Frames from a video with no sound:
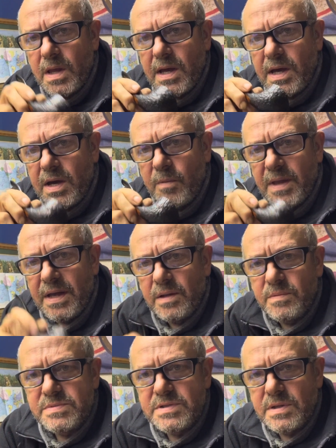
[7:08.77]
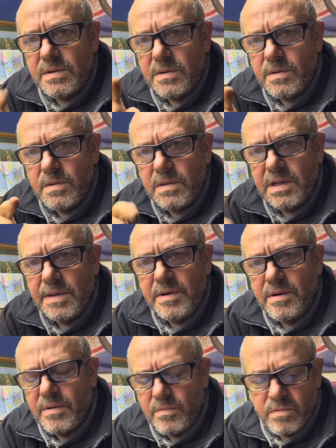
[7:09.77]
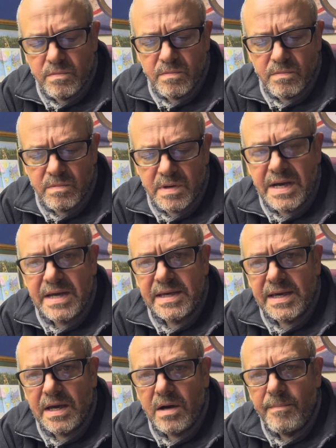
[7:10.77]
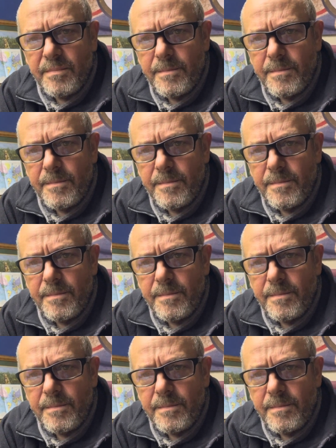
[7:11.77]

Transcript: I hope that helps. Let me know how you get on.